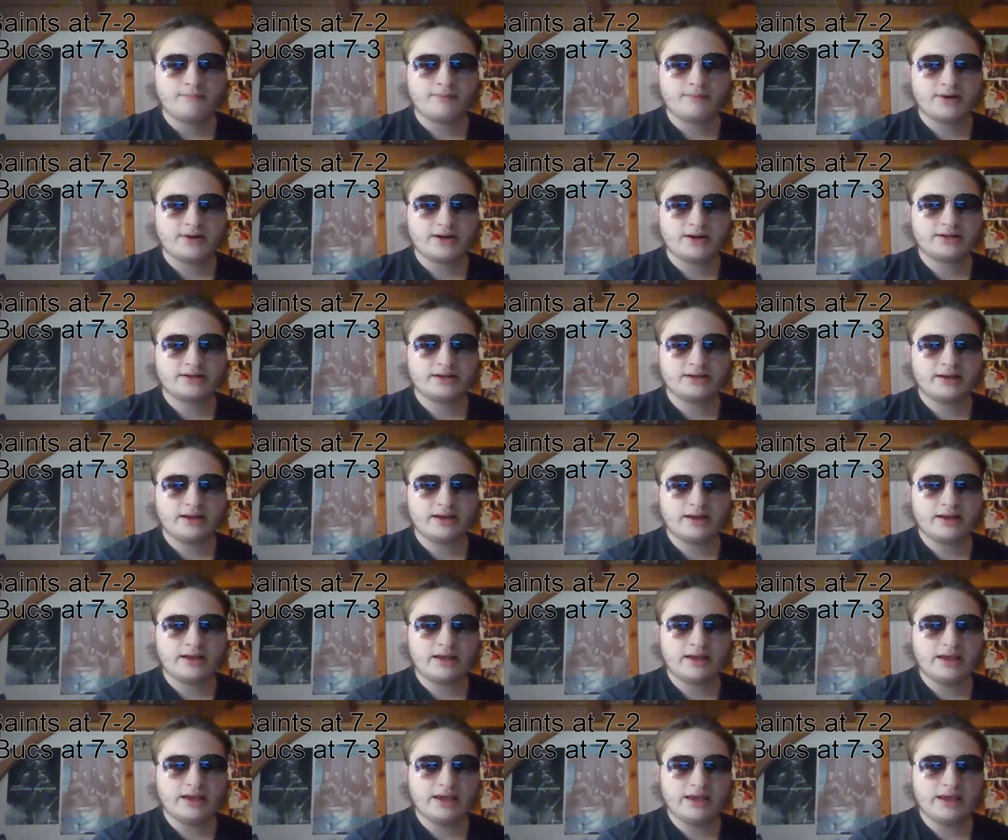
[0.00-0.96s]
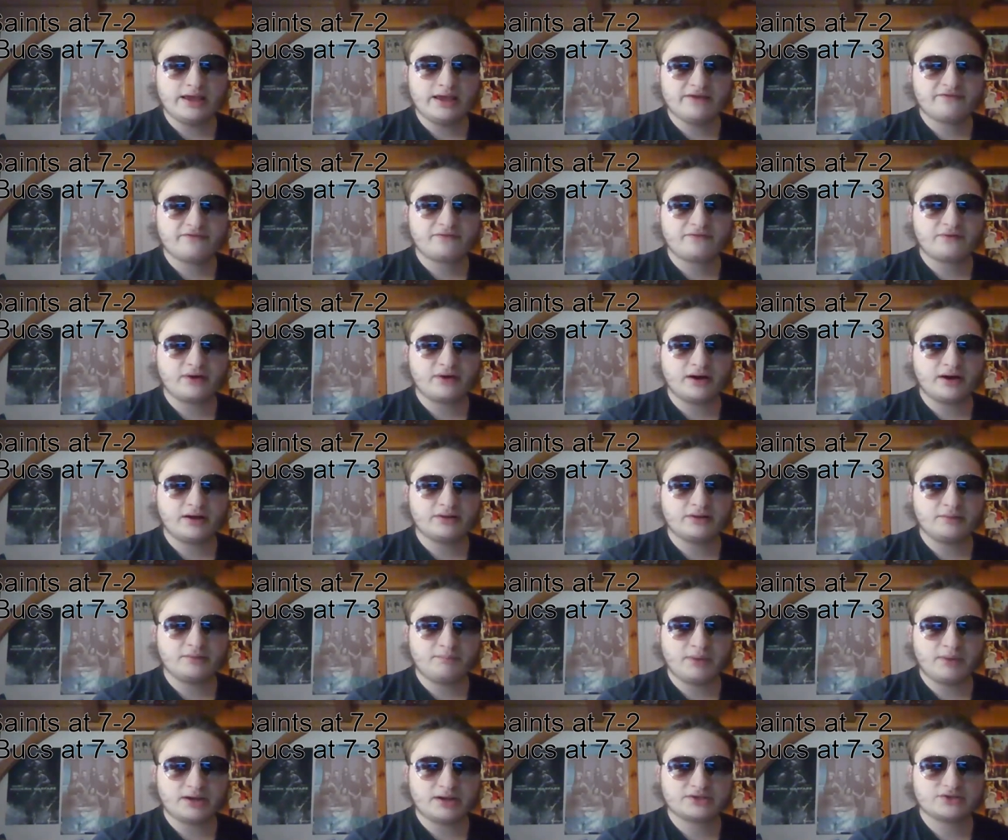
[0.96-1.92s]
But if uh,
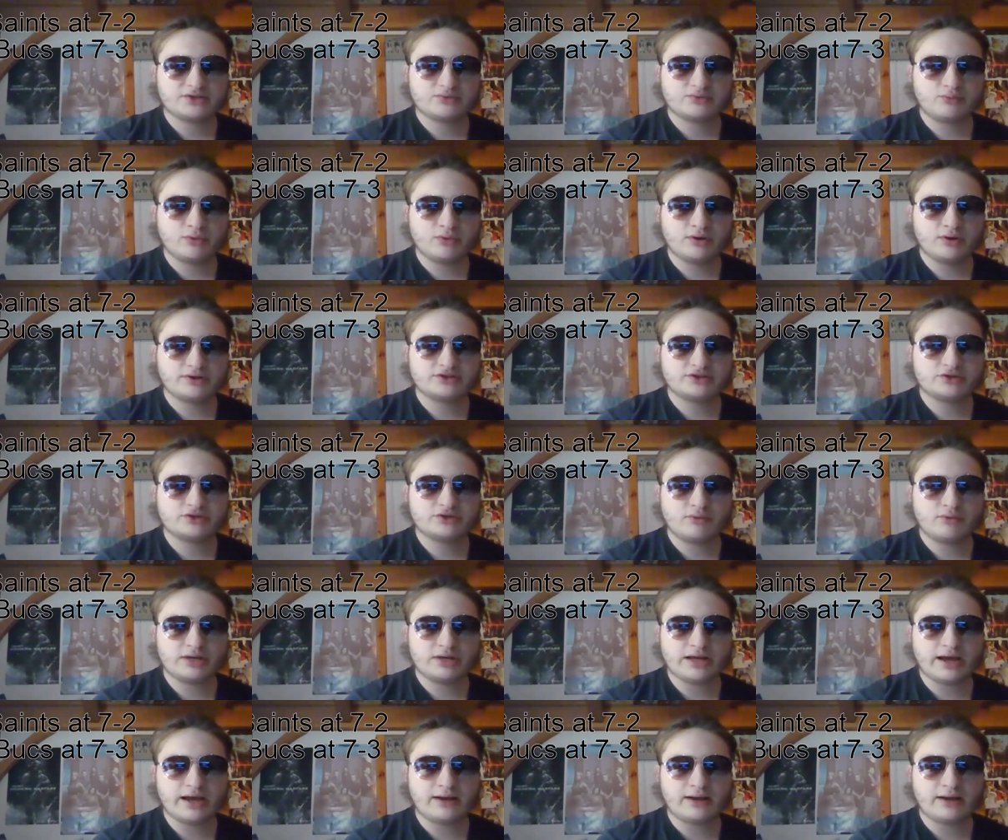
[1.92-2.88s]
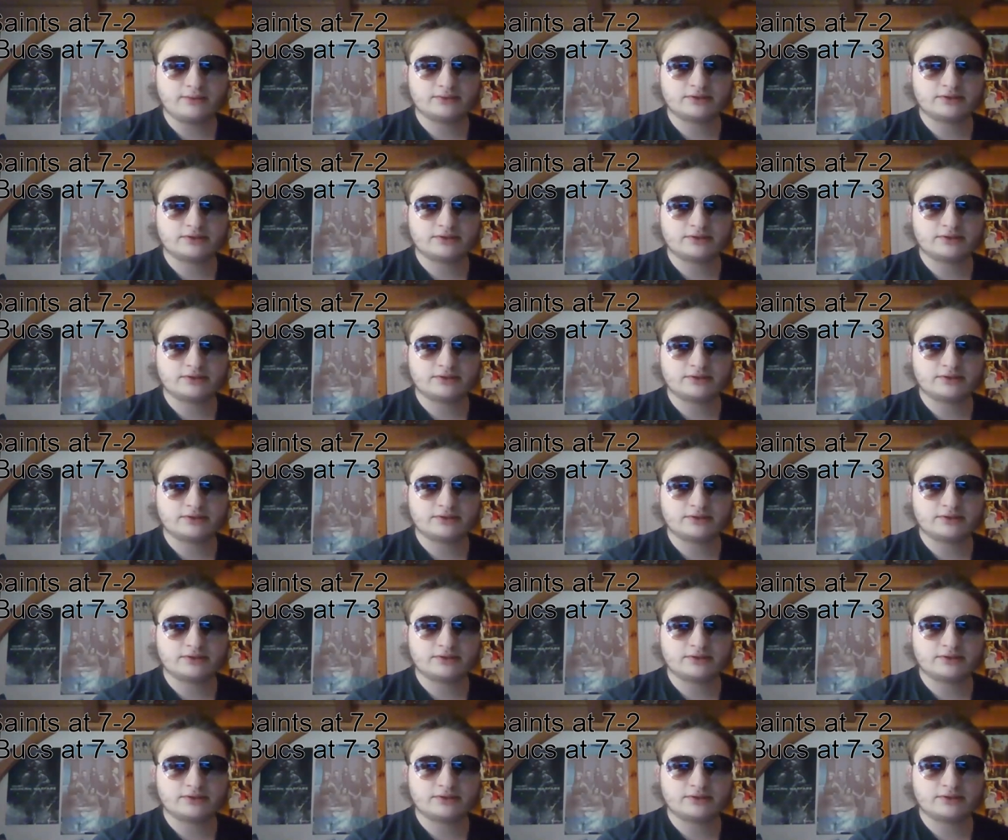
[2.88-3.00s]
the Bucks were to win